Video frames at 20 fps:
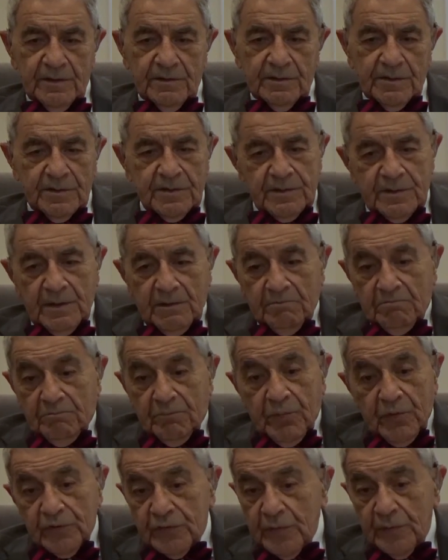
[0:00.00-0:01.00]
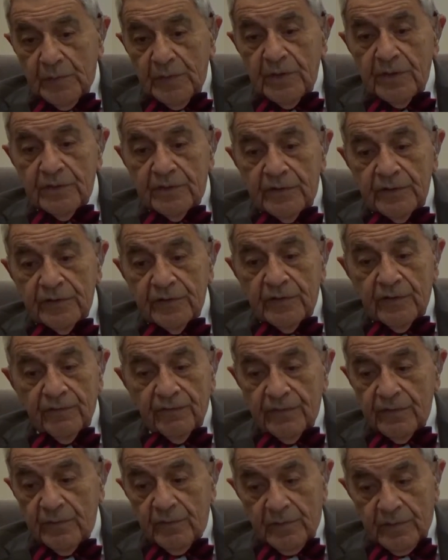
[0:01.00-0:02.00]
some possibility
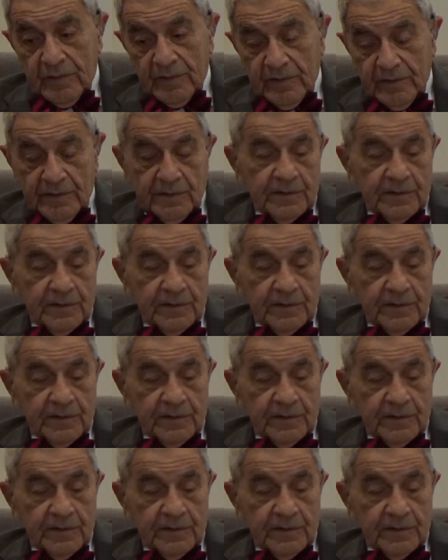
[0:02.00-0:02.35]
of the work.